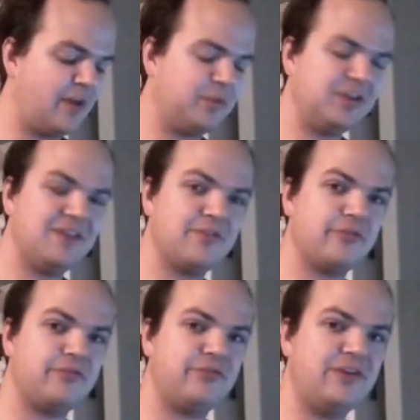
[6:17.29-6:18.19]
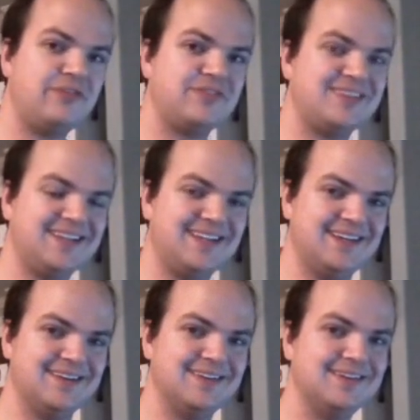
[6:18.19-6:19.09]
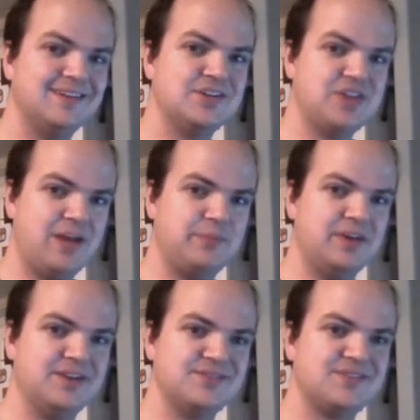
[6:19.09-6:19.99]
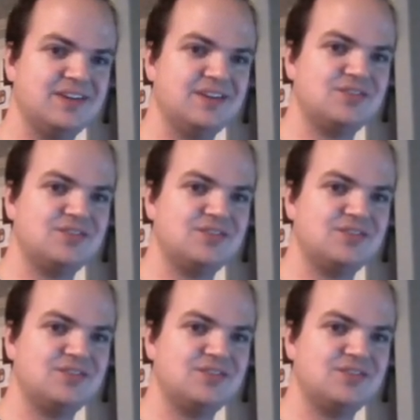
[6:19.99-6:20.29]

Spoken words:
I believe, 15 champions.